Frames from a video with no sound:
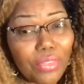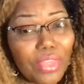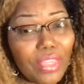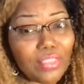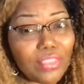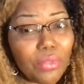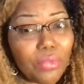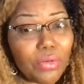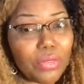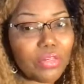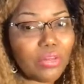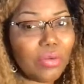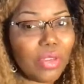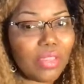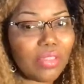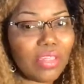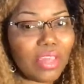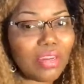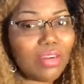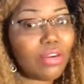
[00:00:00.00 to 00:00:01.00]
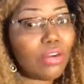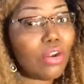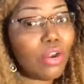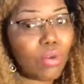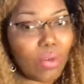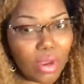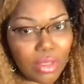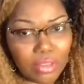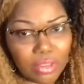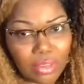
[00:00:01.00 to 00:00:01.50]
things that we're doing that no
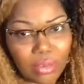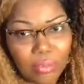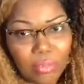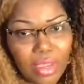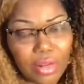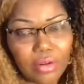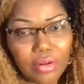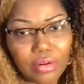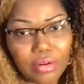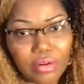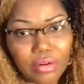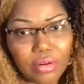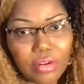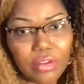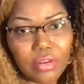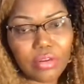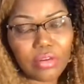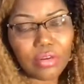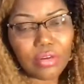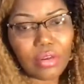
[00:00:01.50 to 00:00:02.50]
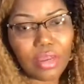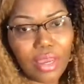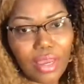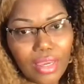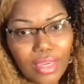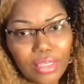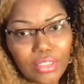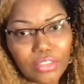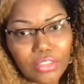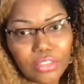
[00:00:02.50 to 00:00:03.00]
other competitor
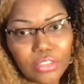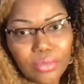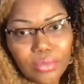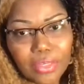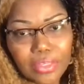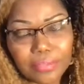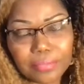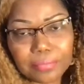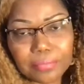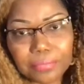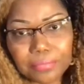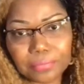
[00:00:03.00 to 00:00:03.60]
is doing.